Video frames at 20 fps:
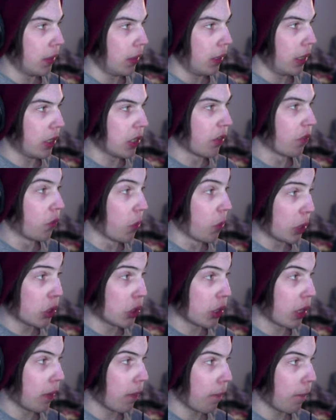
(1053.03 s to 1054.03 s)
It's
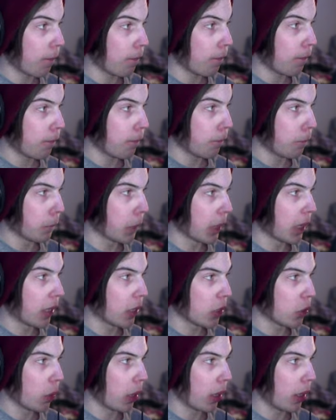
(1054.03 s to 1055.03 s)
unfortunate, but it
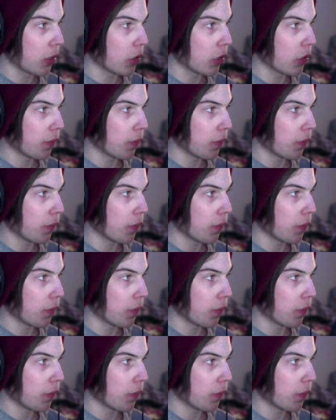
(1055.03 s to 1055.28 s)
is what it is.